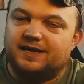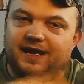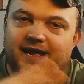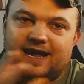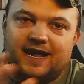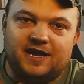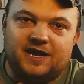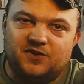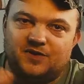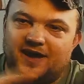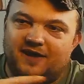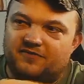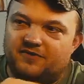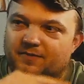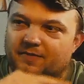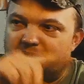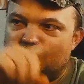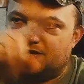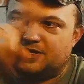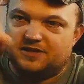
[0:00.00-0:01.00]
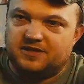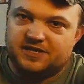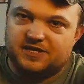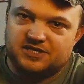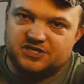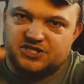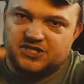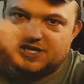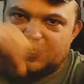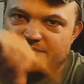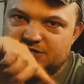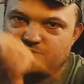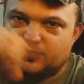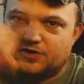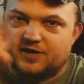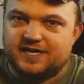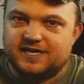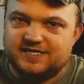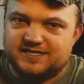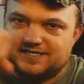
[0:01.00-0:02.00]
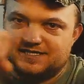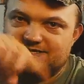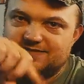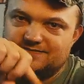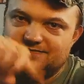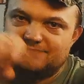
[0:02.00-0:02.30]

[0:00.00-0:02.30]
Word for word: And you have to basically adjust where he's...